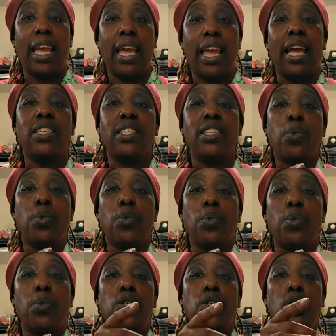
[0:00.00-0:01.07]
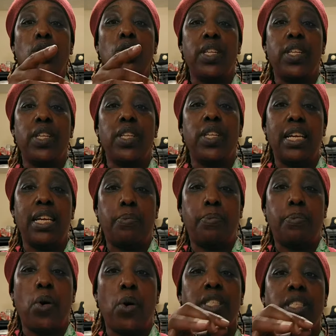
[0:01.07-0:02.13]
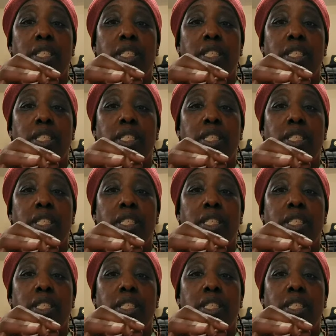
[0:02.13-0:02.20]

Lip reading: is what you use for this portion.